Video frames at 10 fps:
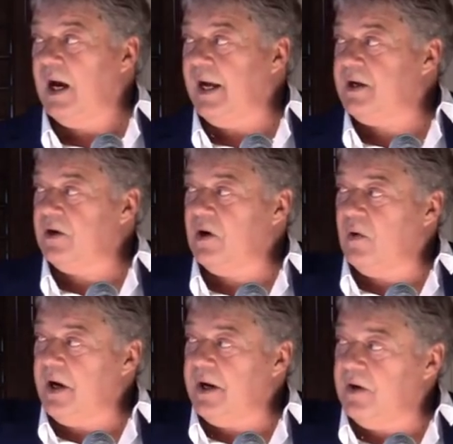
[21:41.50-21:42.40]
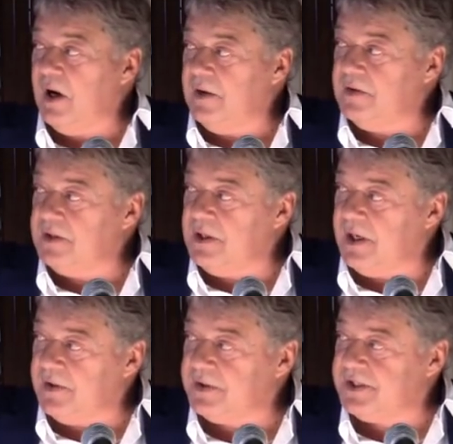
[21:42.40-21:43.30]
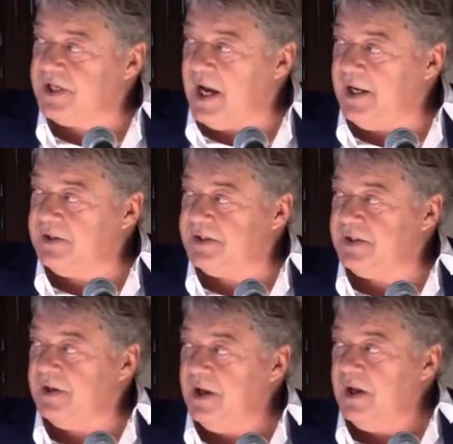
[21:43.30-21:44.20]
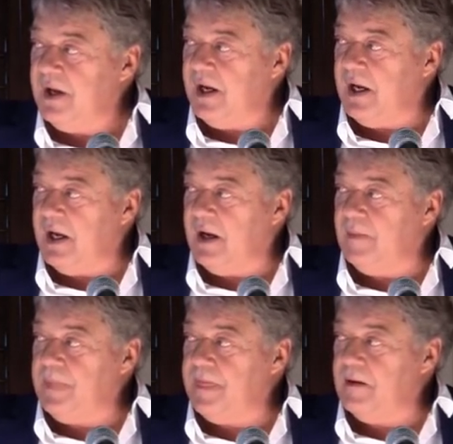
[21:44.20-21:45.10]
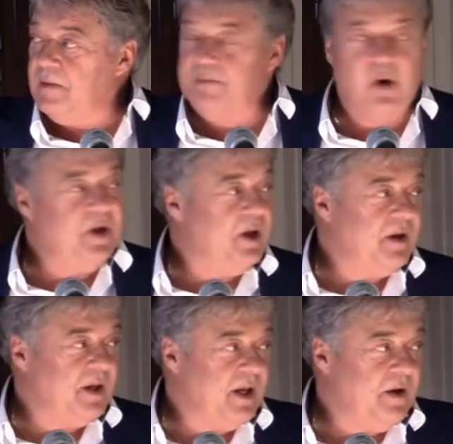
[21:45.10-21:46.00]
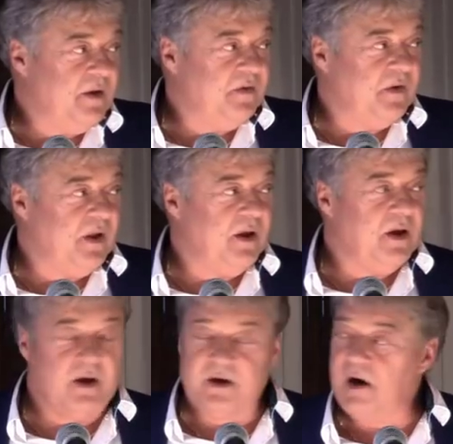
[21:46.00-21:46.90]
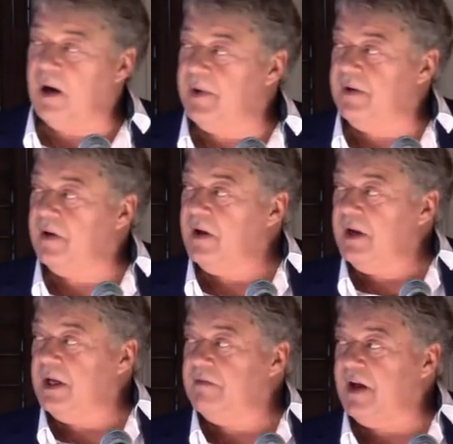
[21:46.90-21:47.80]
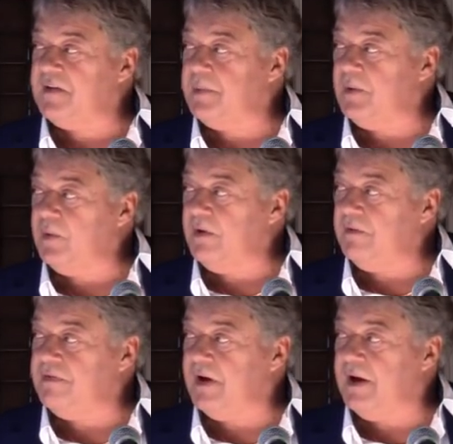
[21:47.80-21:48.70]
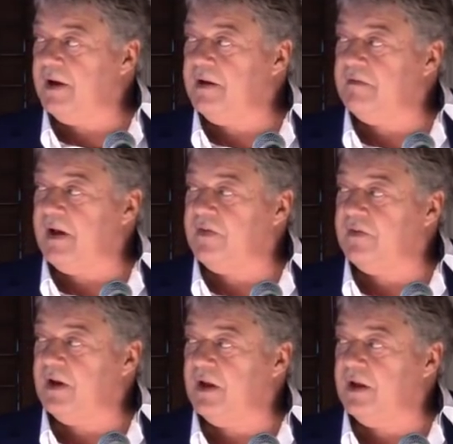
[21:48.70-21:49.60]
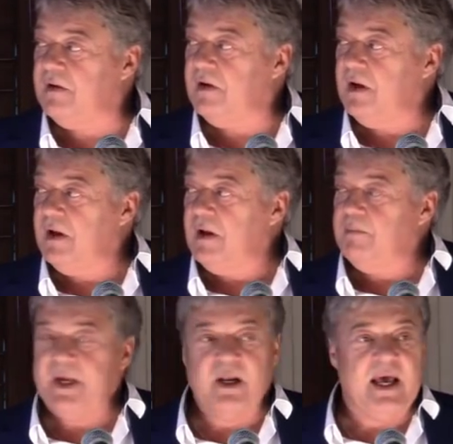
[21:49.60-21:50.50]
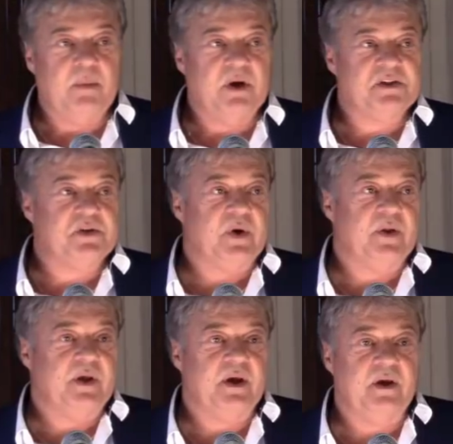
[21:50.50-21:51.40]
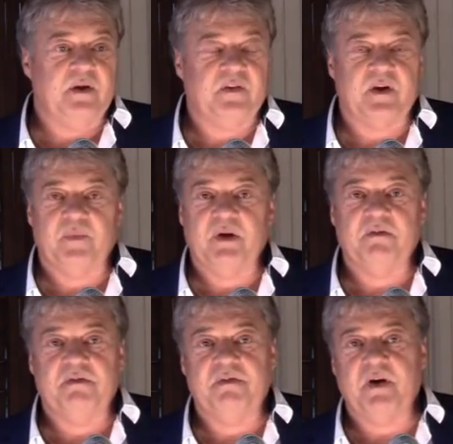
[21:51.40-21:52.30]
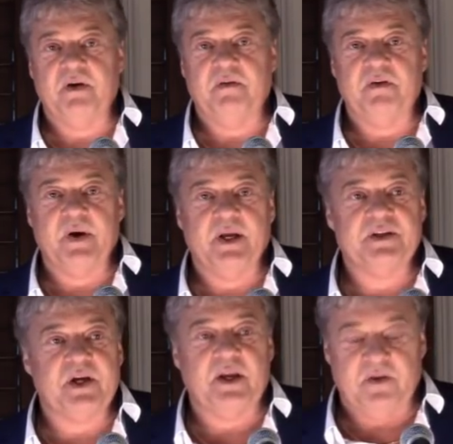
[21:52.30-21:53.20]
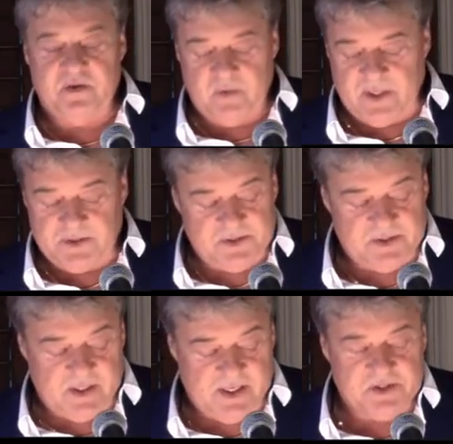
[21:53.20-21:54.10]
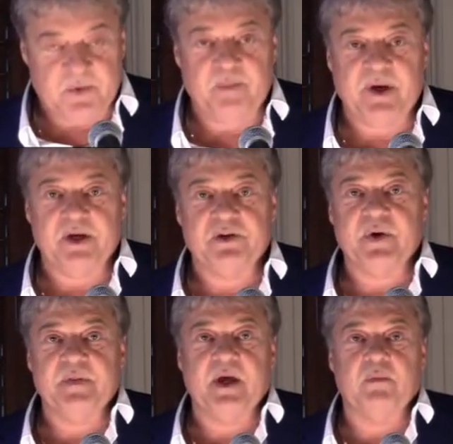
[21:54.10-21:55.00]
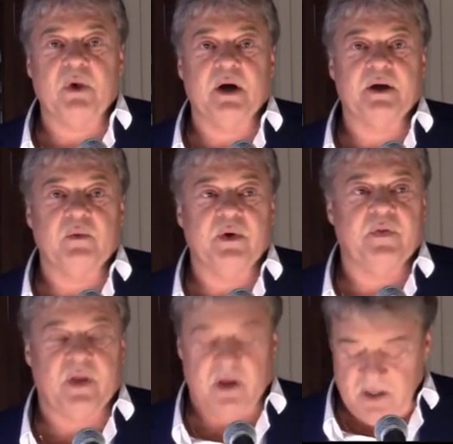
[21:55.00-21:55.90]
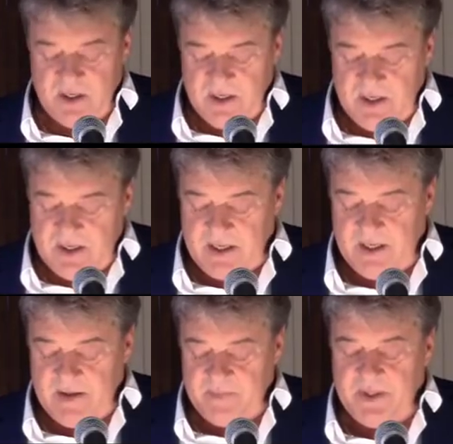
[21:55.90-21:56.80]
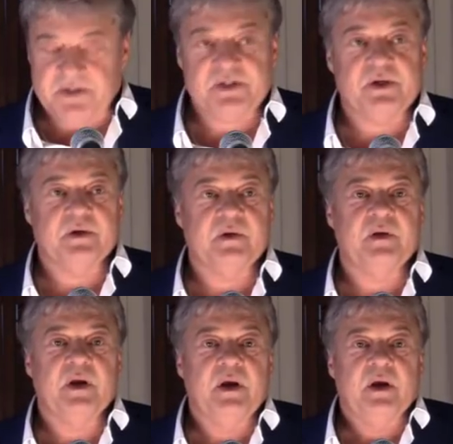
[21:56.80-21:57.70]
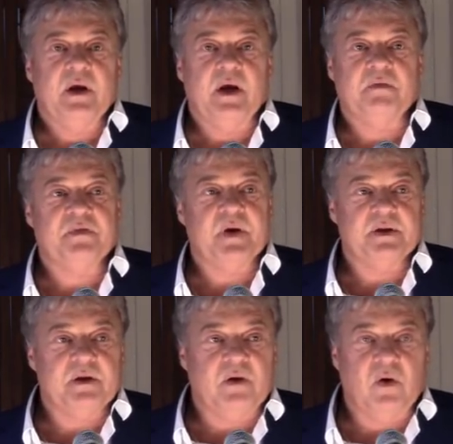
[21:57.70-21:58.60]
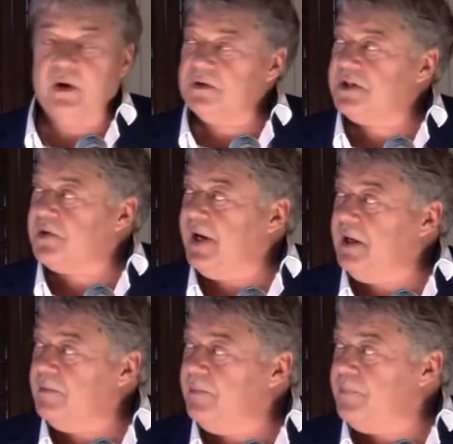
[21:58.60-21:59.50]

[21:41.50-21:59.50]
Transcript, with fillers: I can go on and on. Under science, Bodhi again is a common investment we've invested in. MedLab Australia is something very, very exciting to us as we penetrate that market with a certain Aphria oil strain.